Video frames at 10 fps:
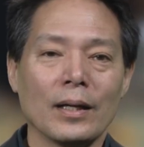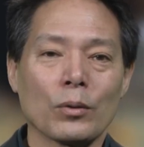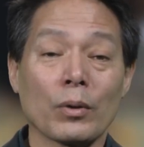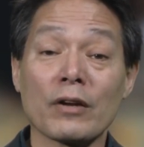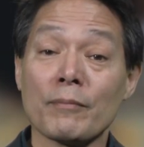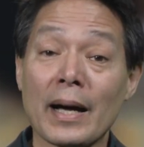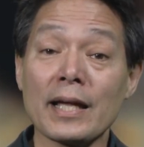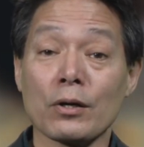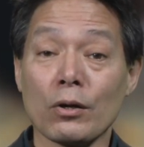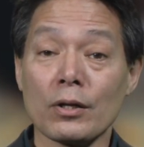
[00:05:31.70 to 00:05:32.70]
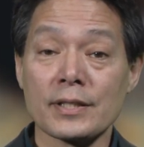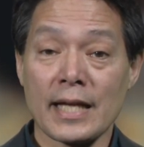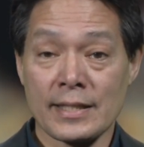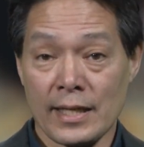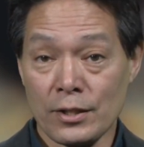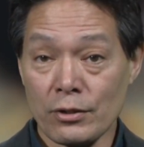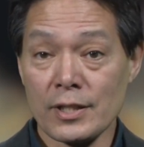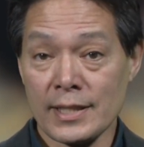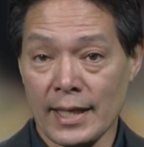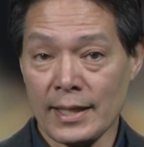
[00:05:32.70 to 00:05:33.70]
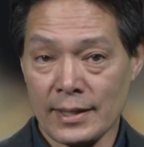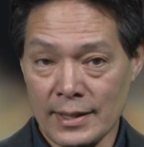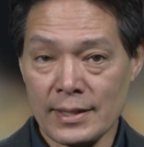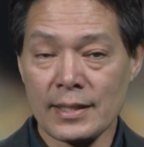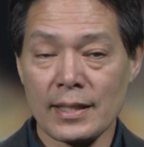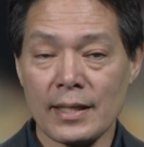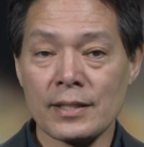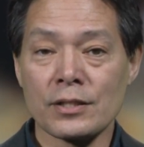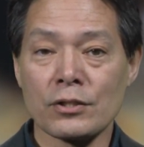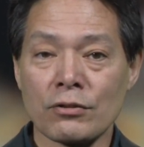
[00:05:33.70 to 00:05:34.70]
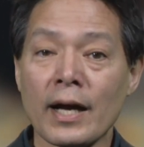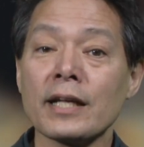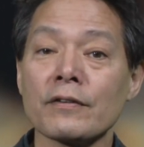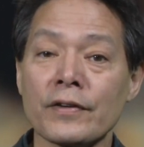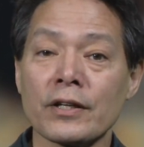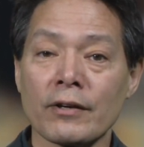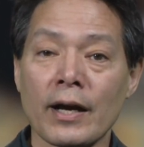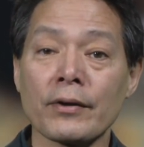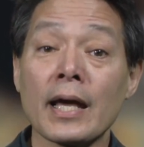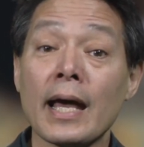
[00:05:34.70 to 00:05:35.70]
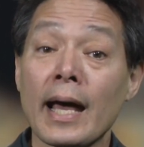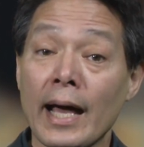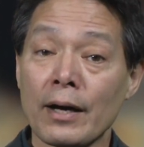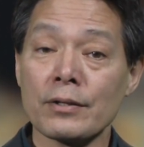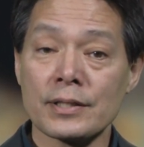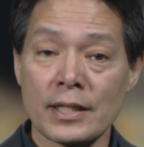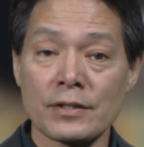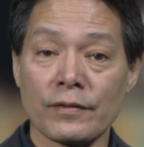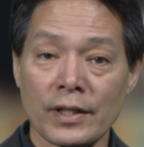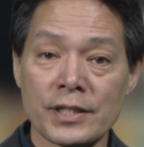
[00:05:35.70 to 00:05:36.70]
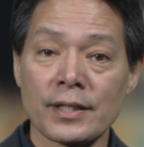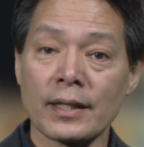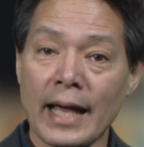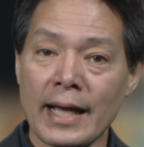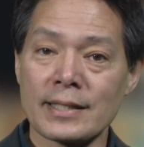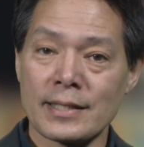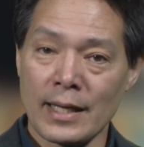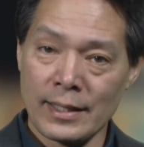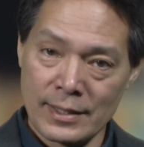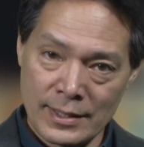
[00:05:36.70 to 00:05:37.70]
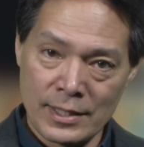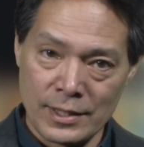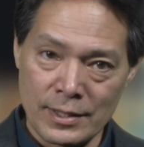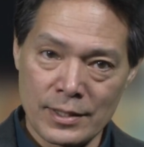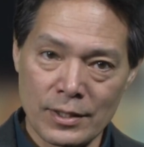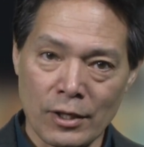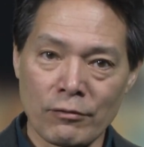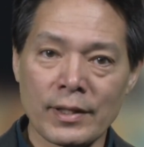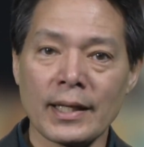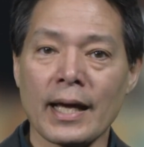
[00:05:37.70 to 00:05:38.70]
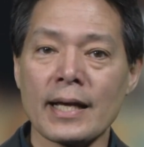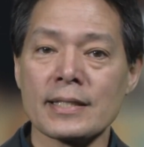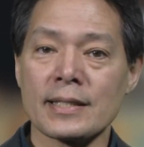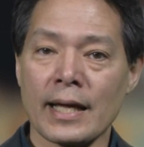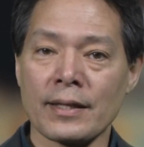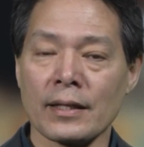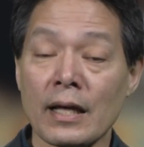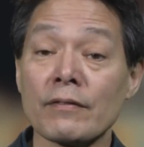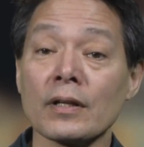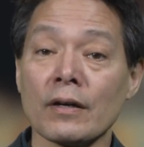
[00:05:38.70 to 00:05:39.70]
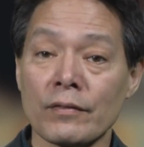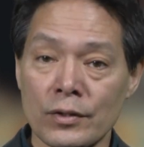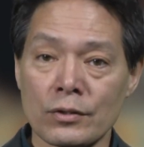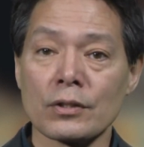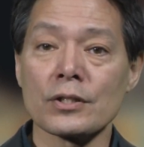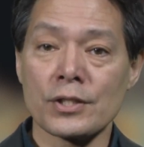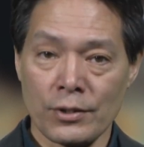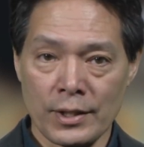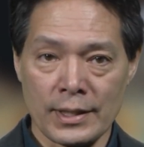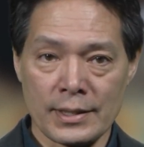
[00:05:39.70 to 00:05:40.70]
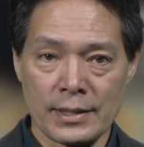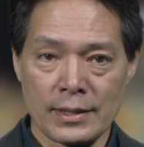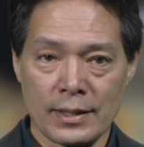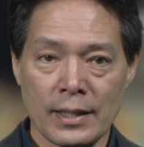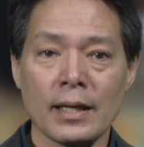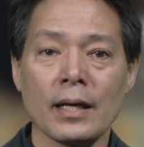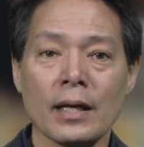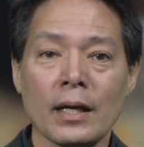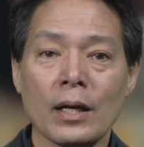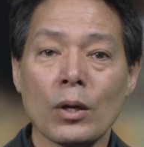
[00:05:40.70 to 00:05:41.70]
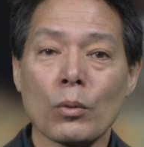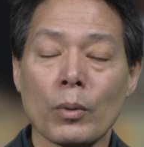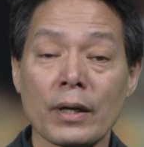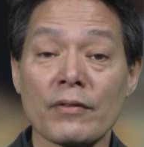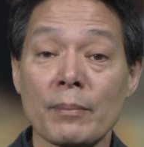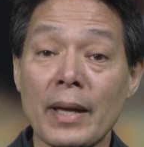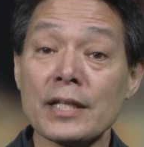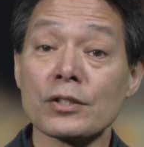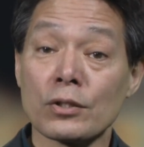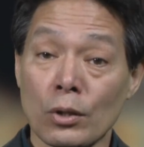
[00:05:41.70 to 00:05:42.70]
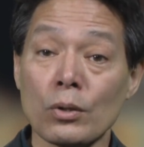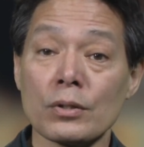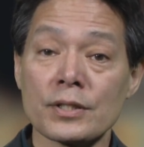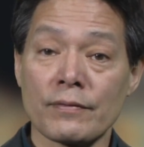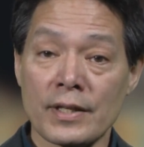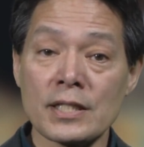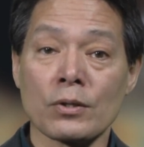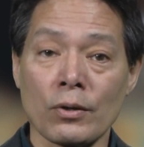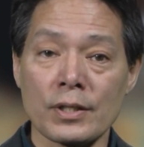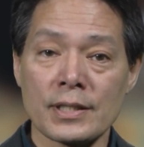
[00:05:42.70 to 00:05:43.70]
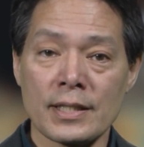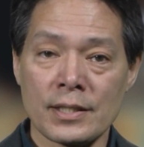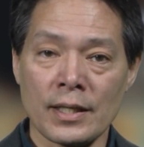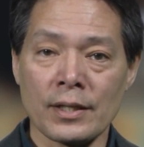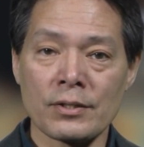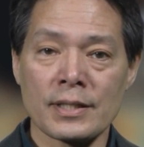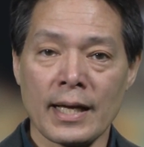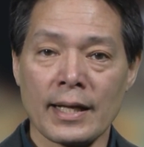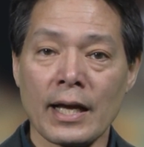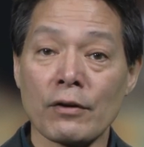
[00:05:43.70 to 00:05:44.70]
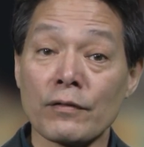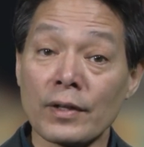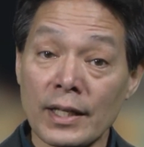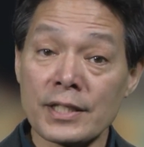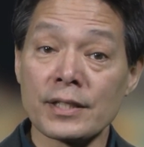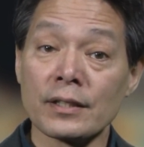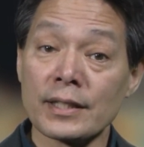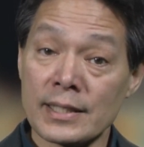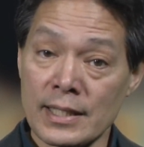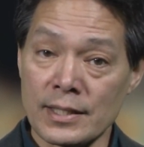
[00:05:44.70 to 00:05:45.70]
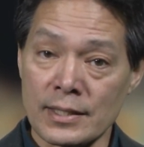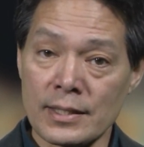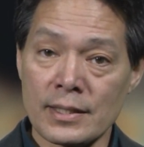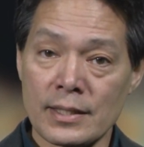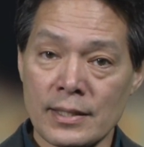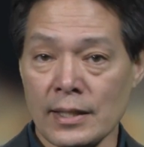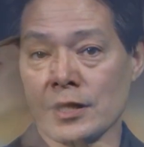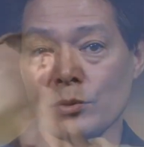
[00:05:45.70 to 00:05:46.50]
One of my goals as a neuroscientist is to try to figure out how such volitional acts and decisions are realized at the level of neural circuits. One of the major goals of this course is to understand how volitional decisions, such